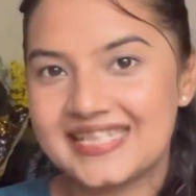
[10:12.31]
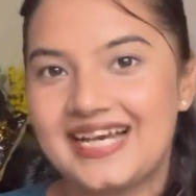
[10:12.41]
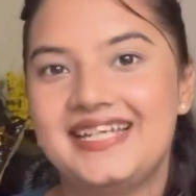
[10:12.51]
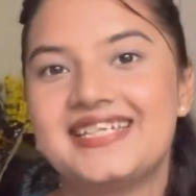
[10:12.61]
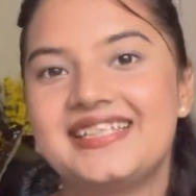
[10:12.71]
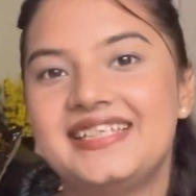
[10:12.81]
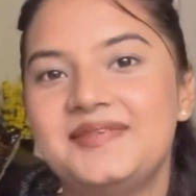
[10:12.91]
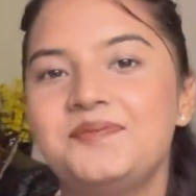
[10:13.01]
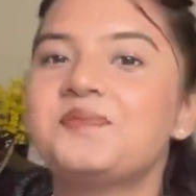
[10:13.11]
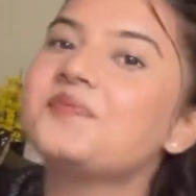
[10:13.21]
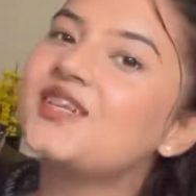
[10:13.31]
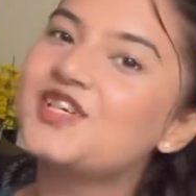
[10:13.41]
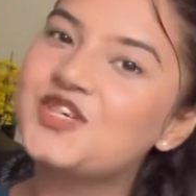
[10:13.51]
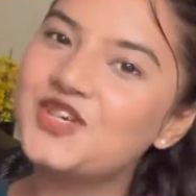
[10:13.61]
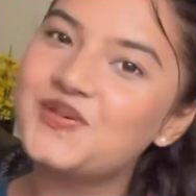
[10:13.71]
Until then,
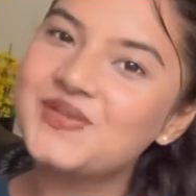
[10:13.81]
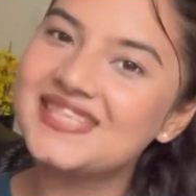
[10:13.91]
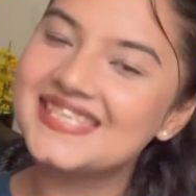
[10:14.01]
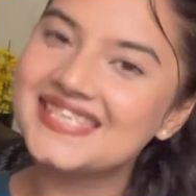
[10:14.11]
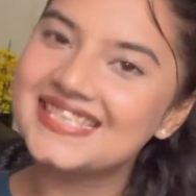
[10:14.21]
cheers.